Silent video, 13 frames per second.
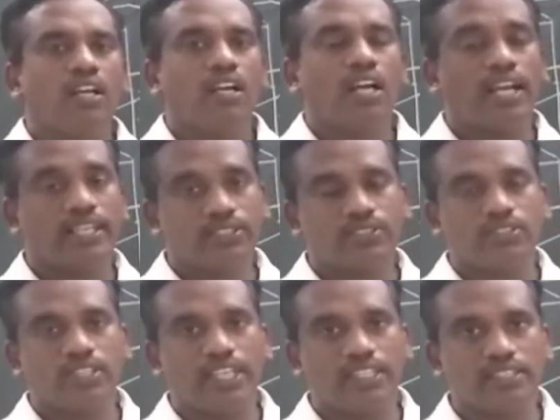Hi
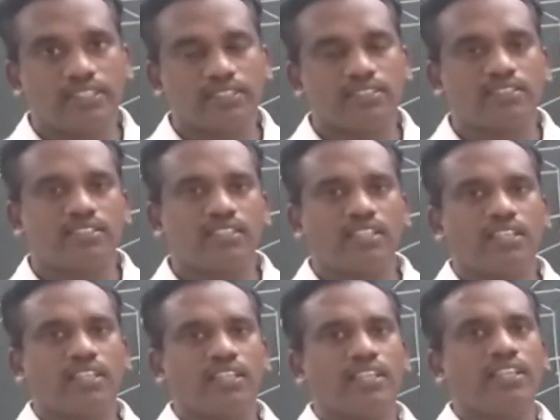students,
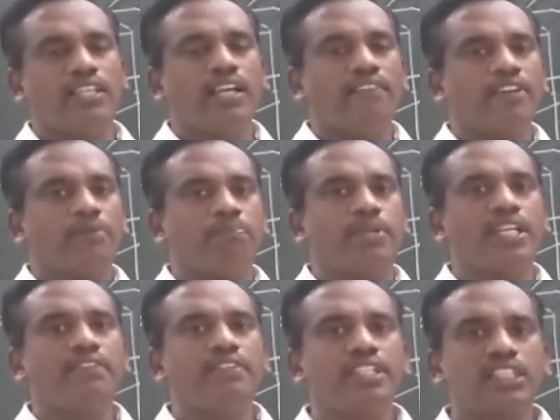in our
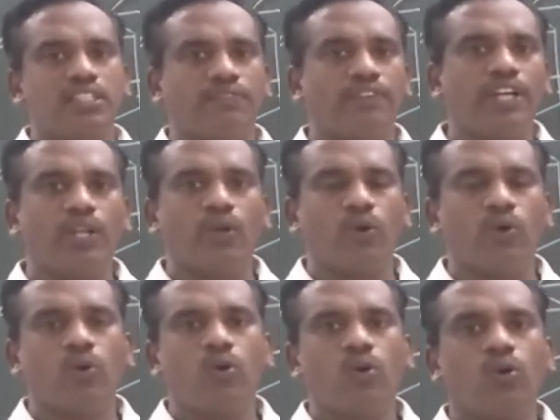previous video
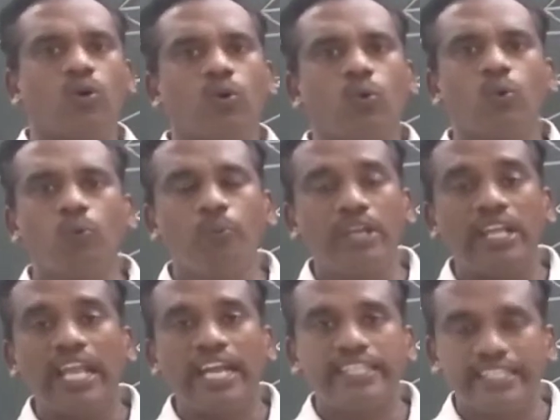we
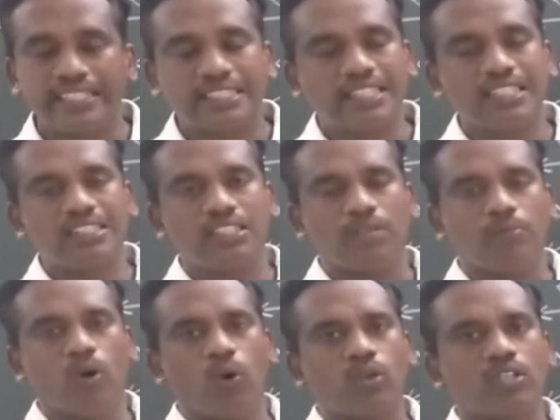had discussed
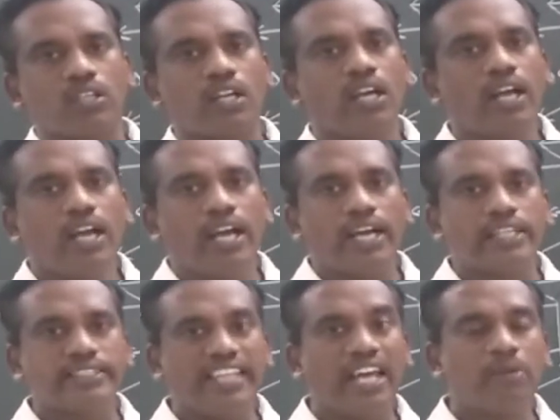about
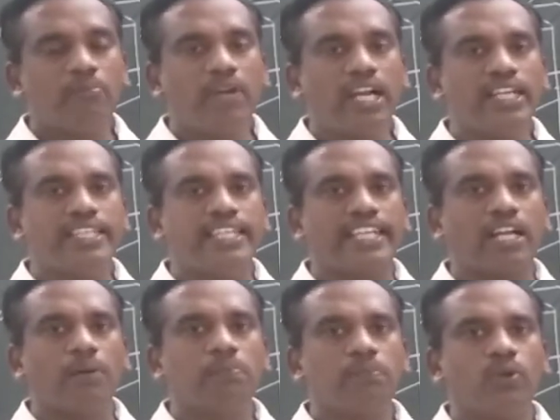thermal
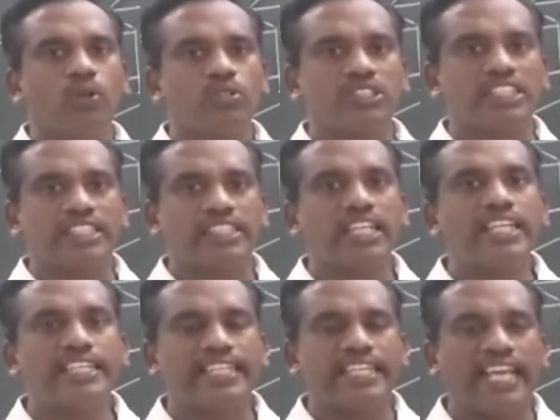
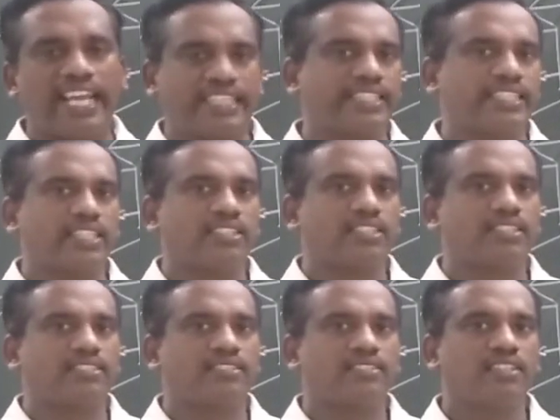decomposition
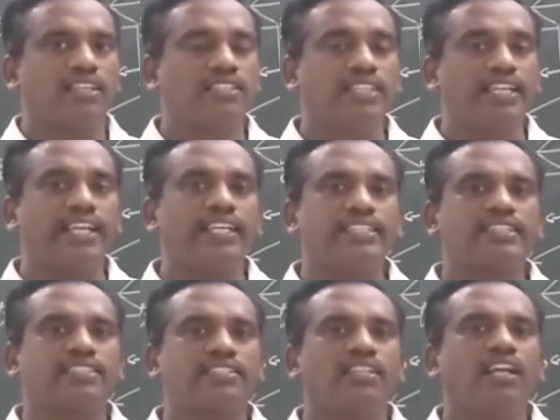reactions. That
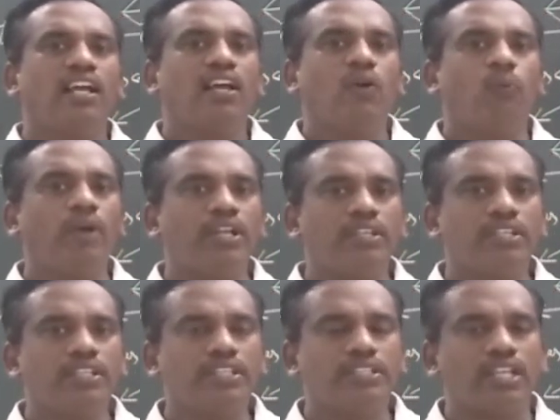is,
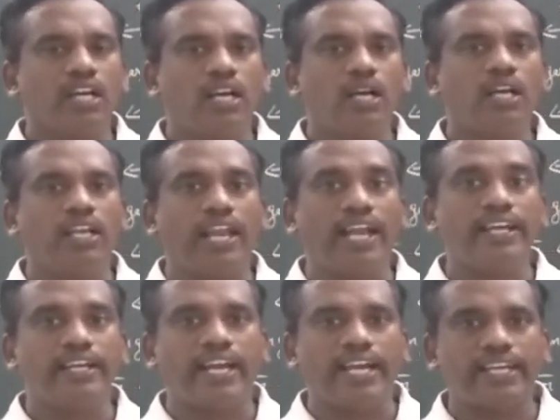when the
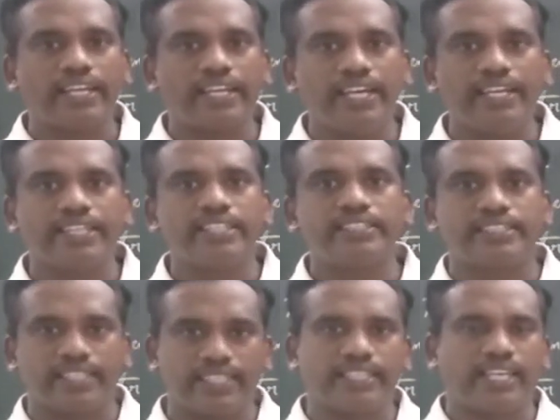lead nitrate
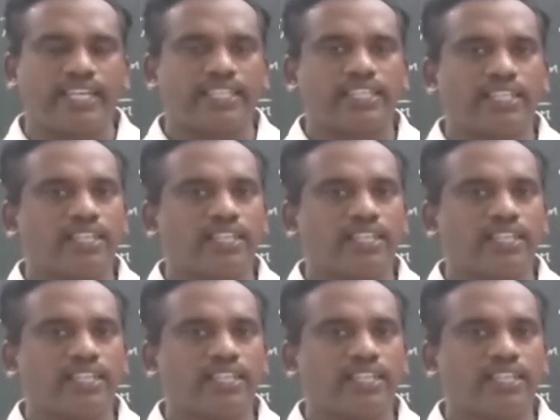is heated,